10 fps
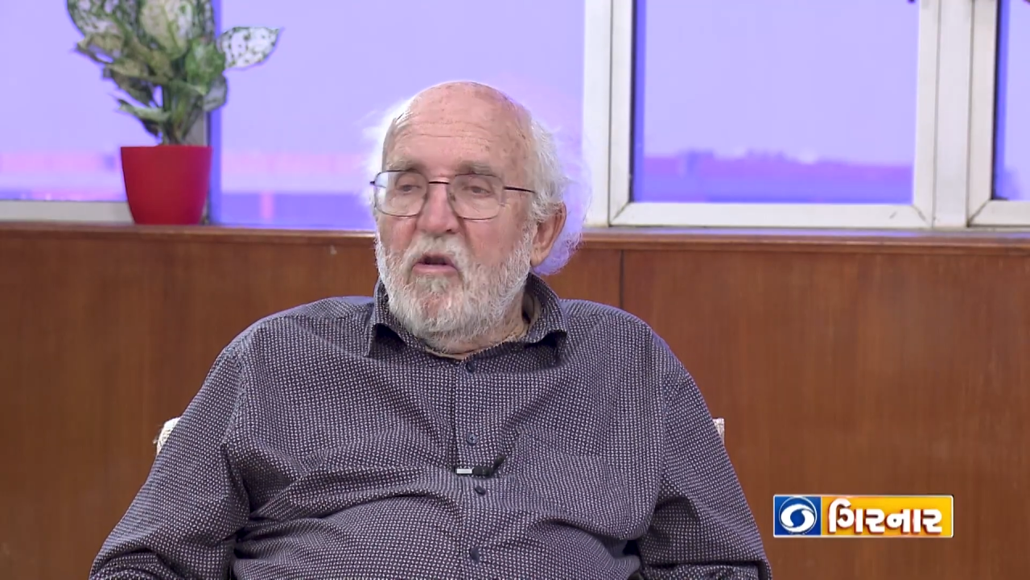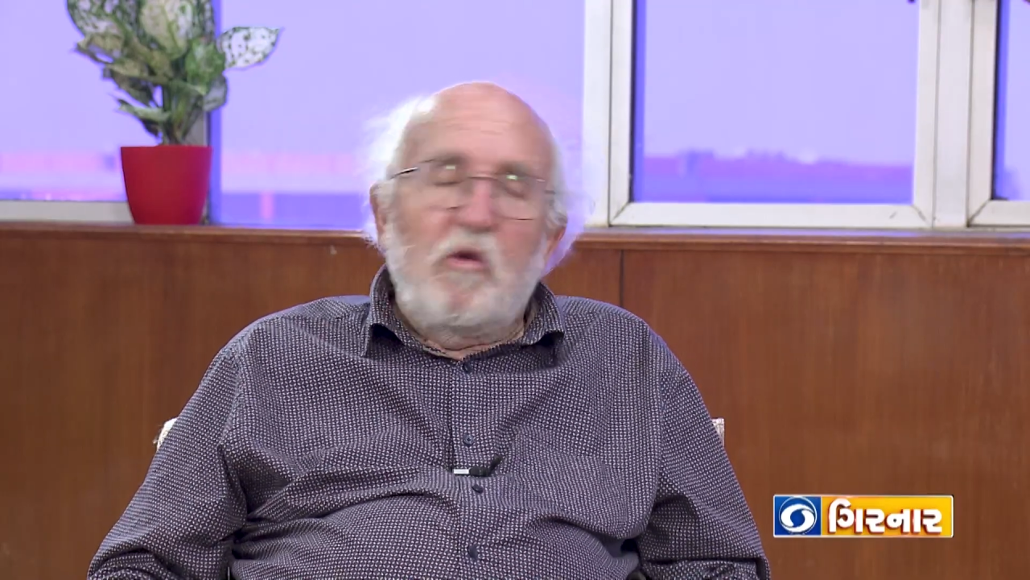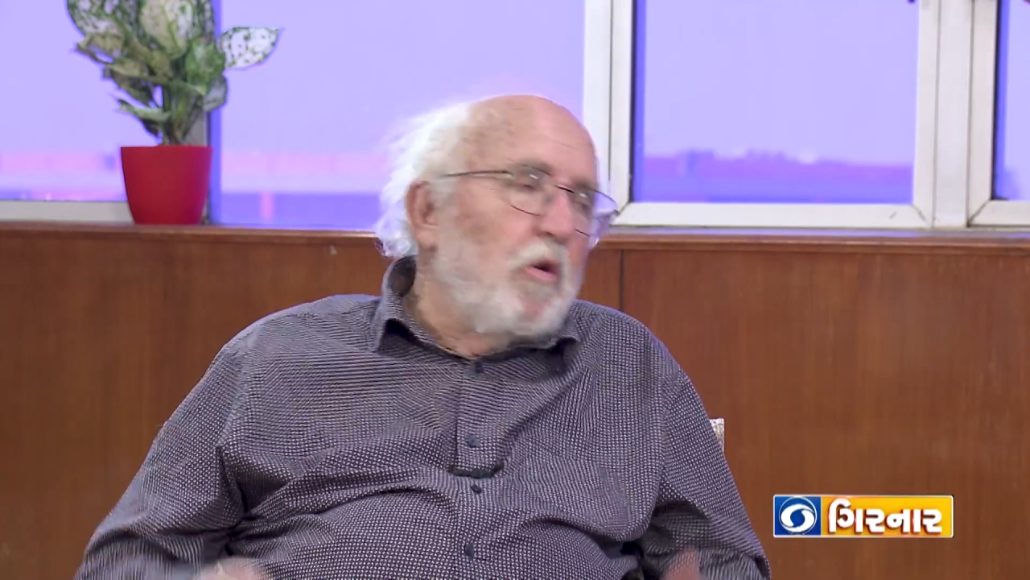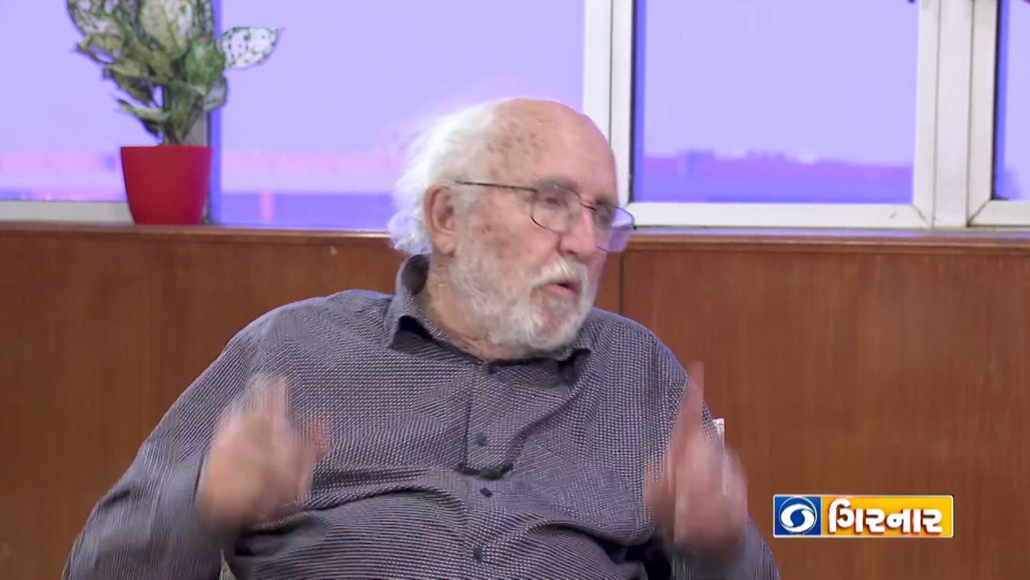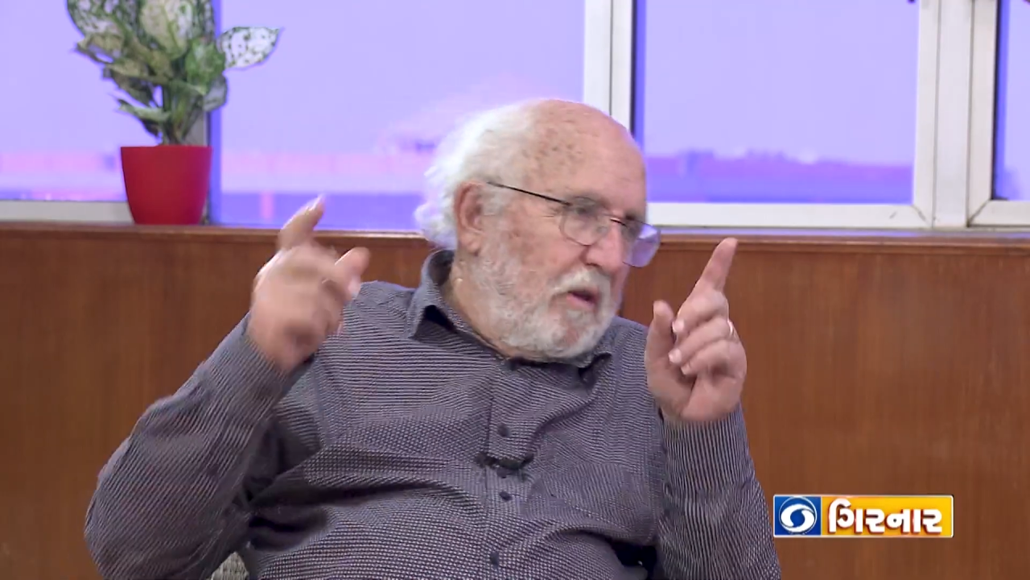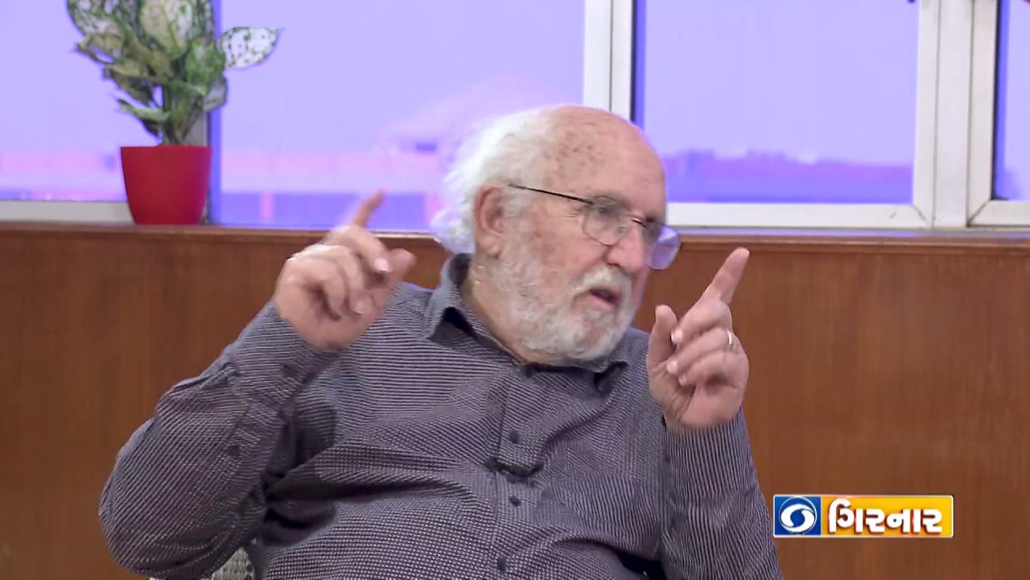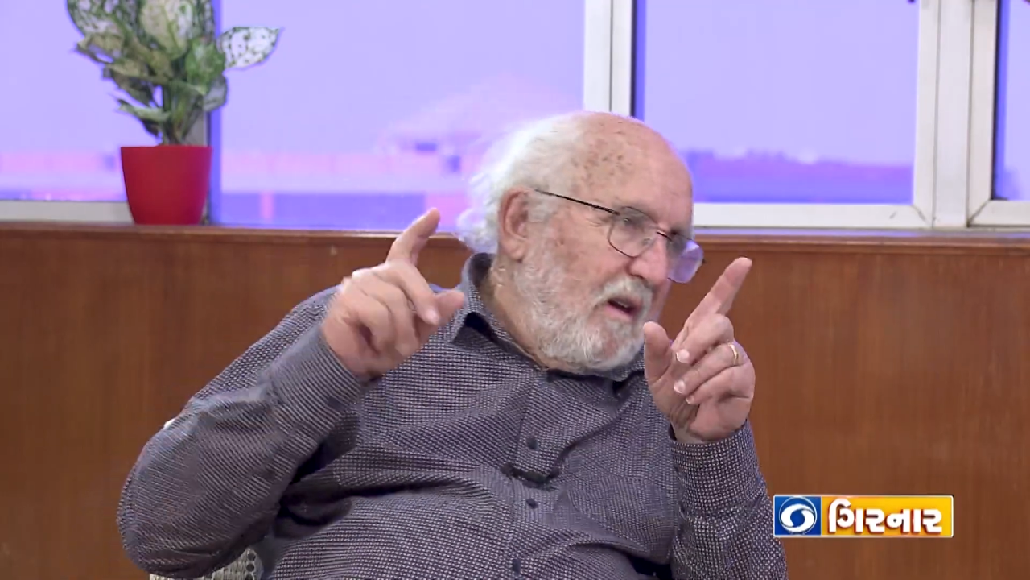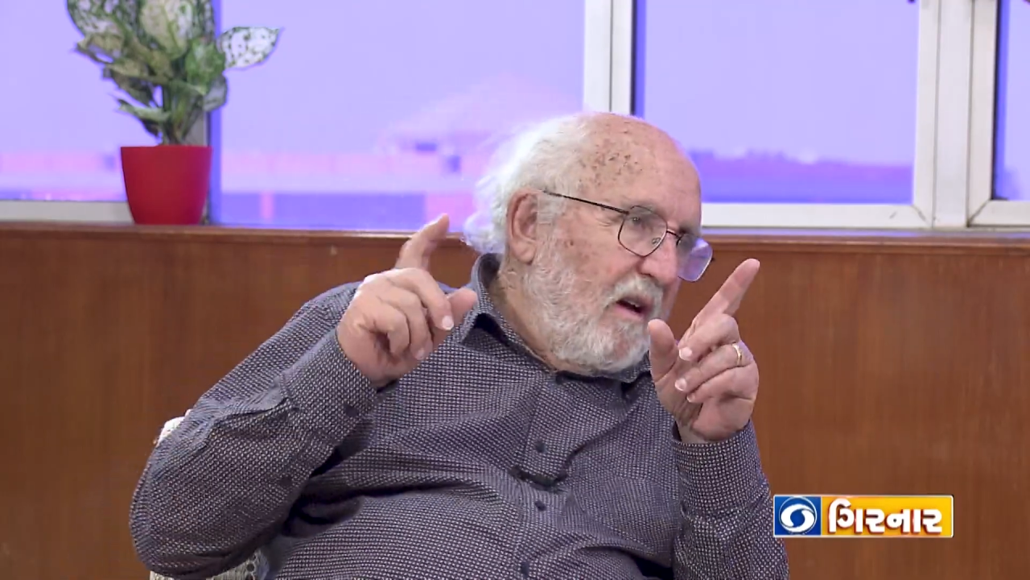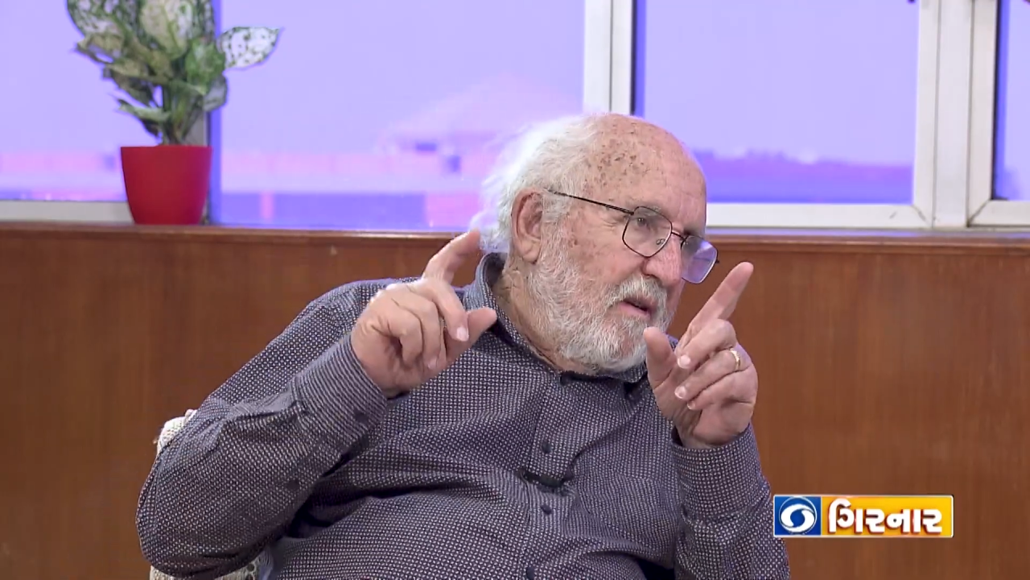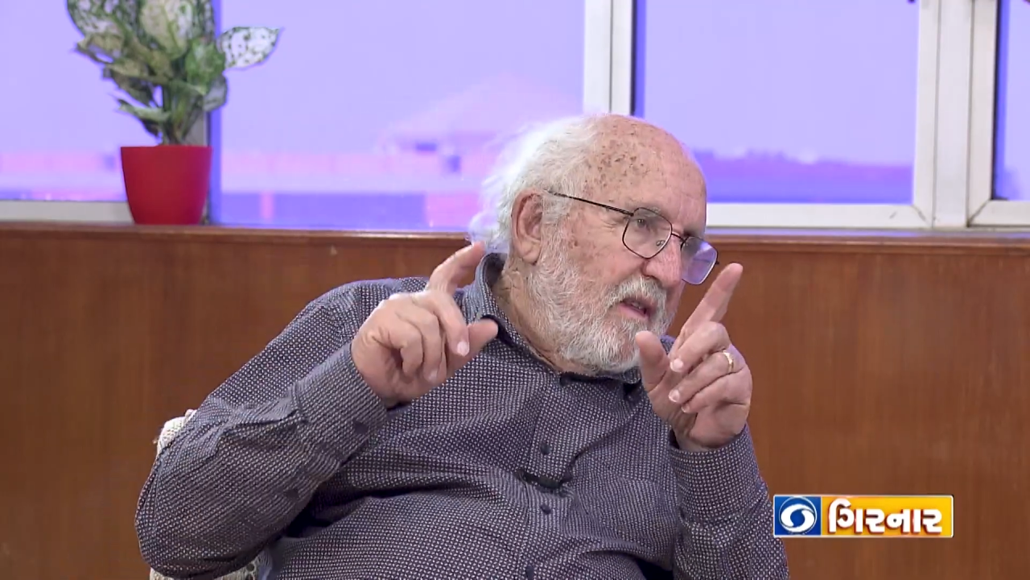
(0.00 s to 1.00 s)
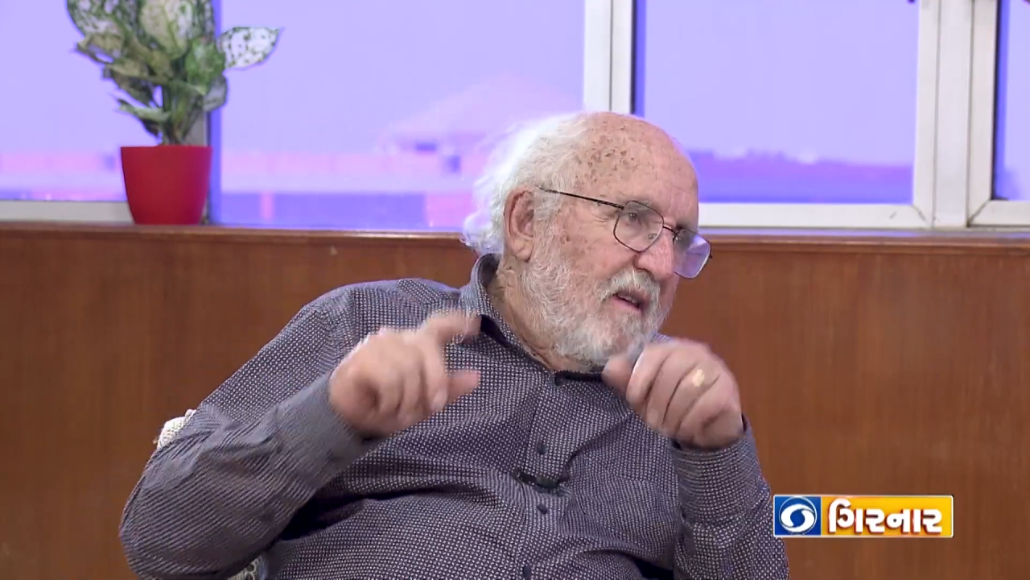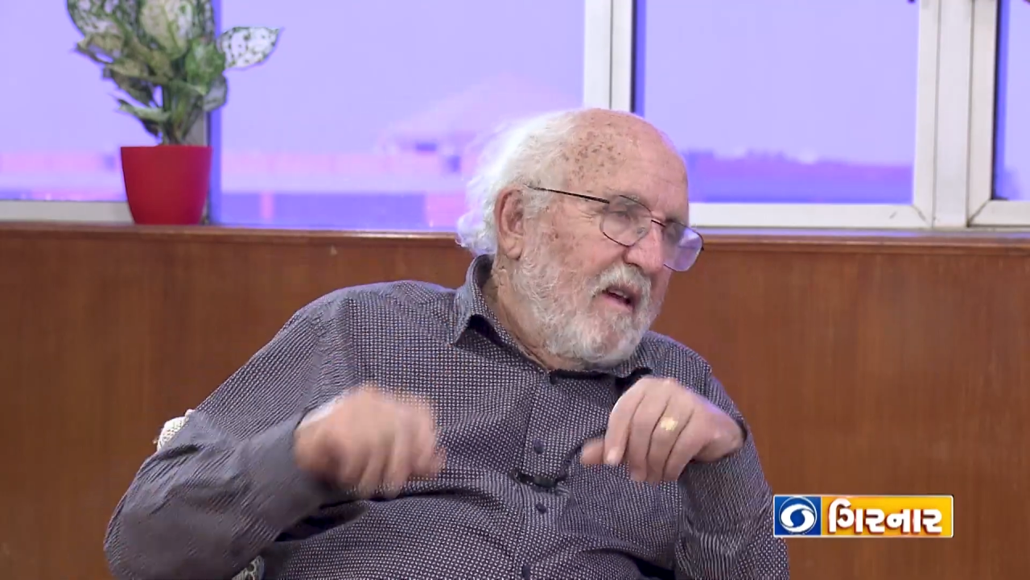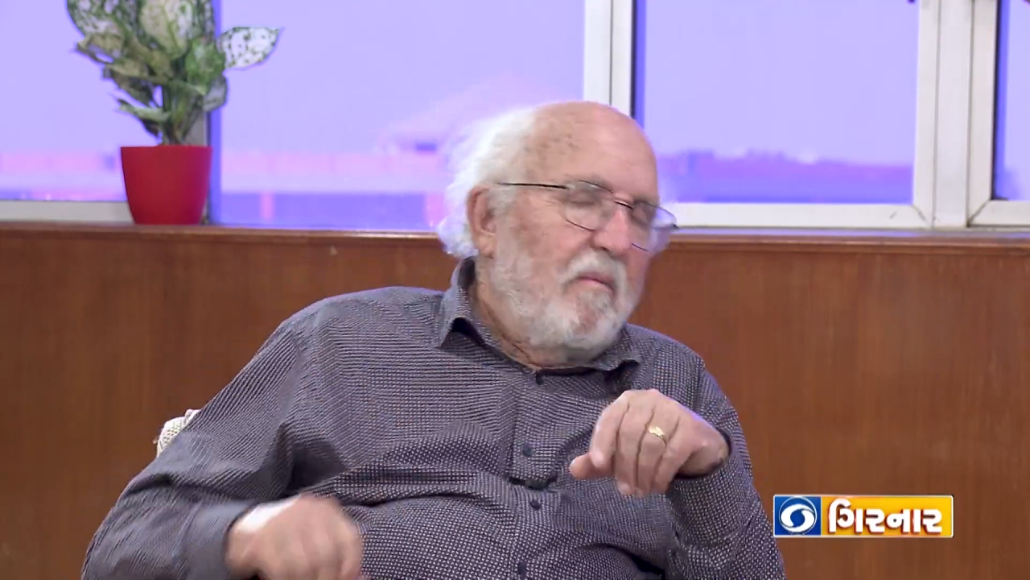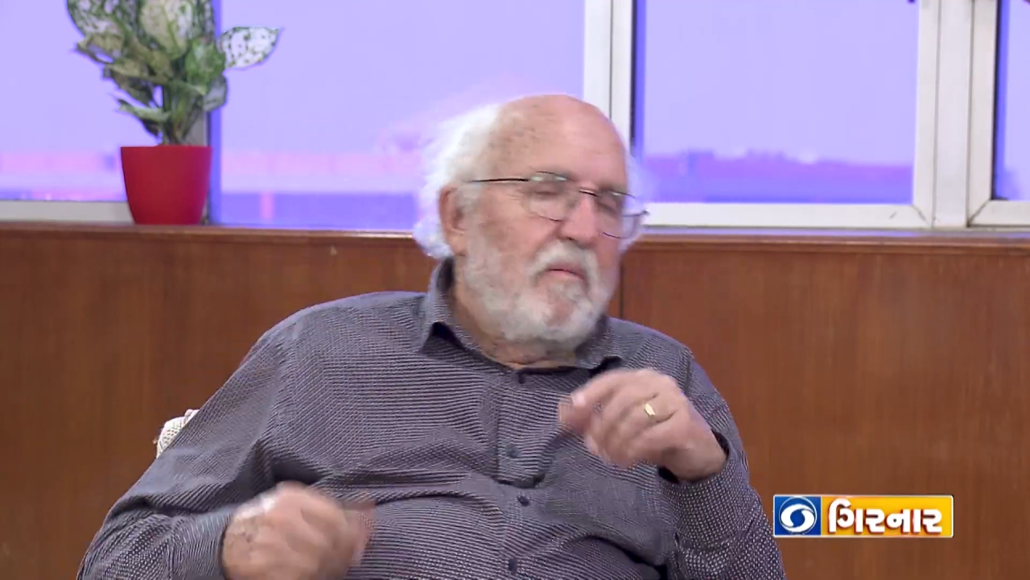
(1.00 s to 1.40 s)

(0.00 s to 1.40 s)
duty, I would say,